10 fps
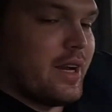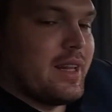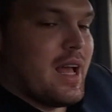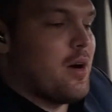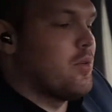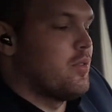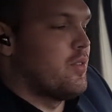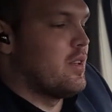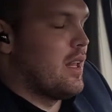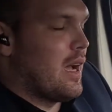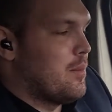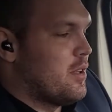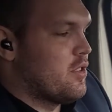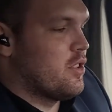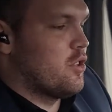right now with the
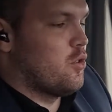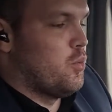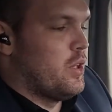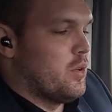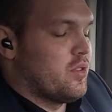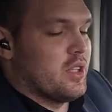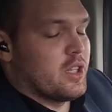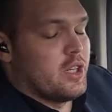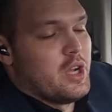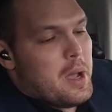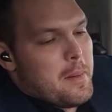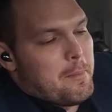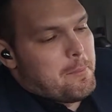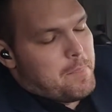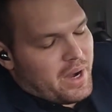documentation such as the window sticker,
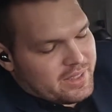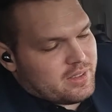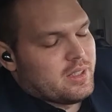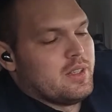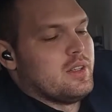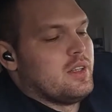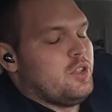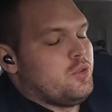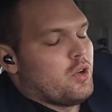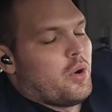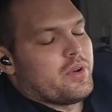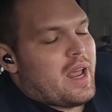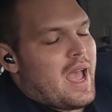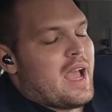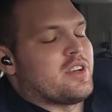but you don't
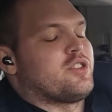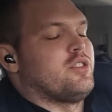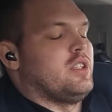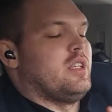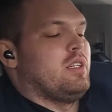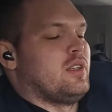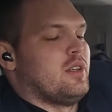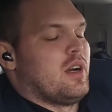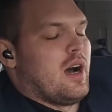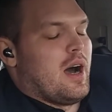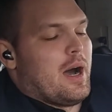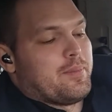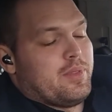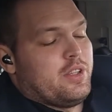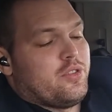actually
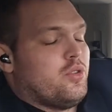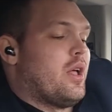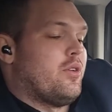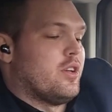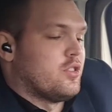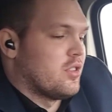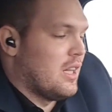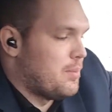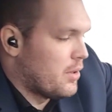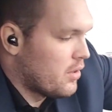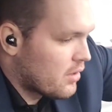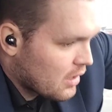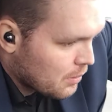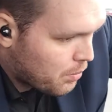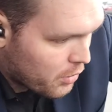need to do that. You can just clip it to this
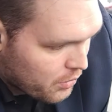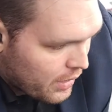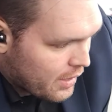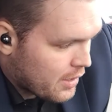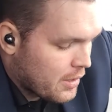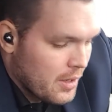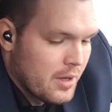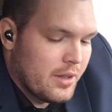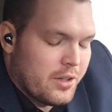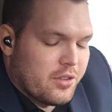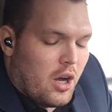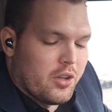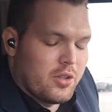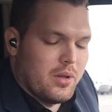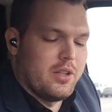clipboard right here. There's
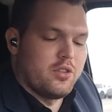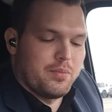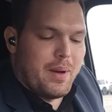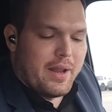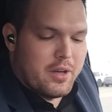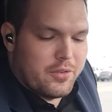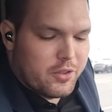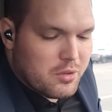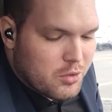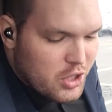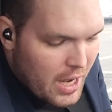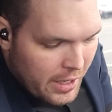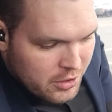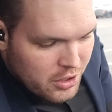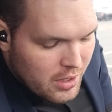also a little spot here for some
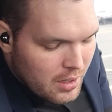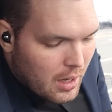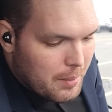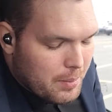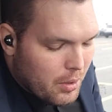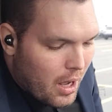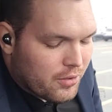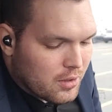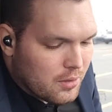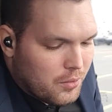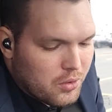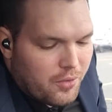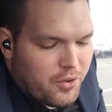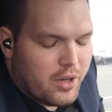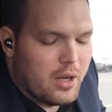change. People often confuse
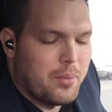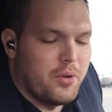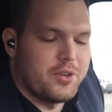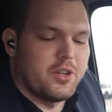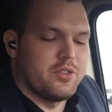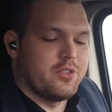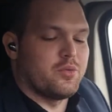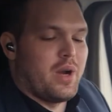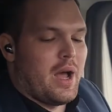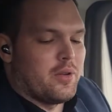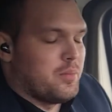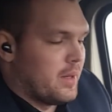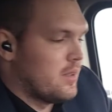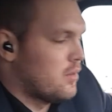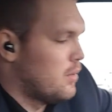it for a cup holder because it's round,
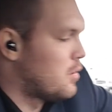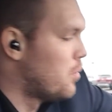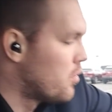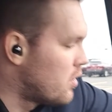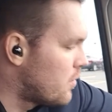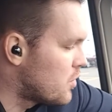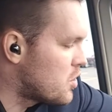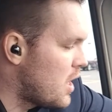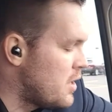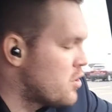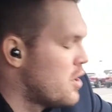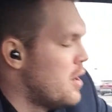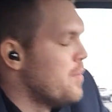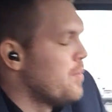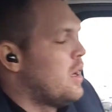but it's mostly for change.
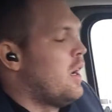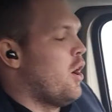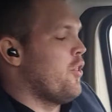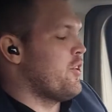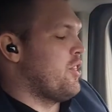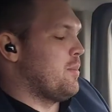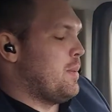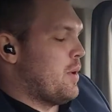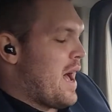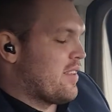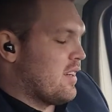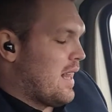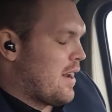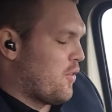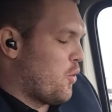Other thing, people ask a
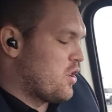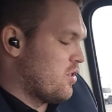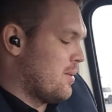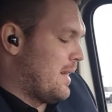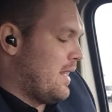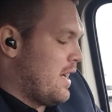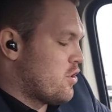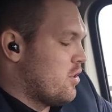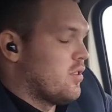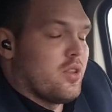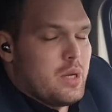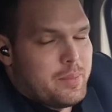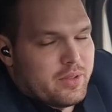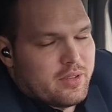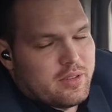lot of questions about the engine. It's a
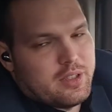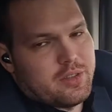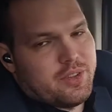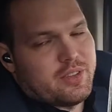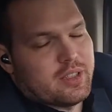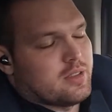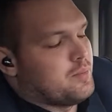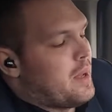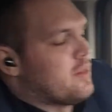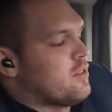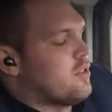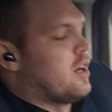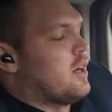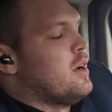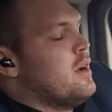3.6 liter V6
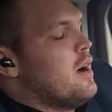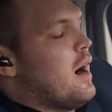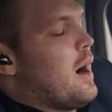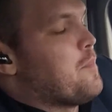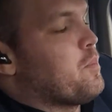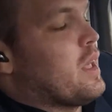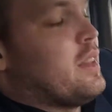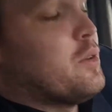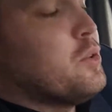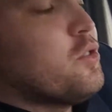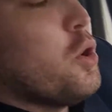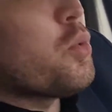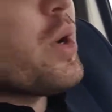Pentastar, and there is no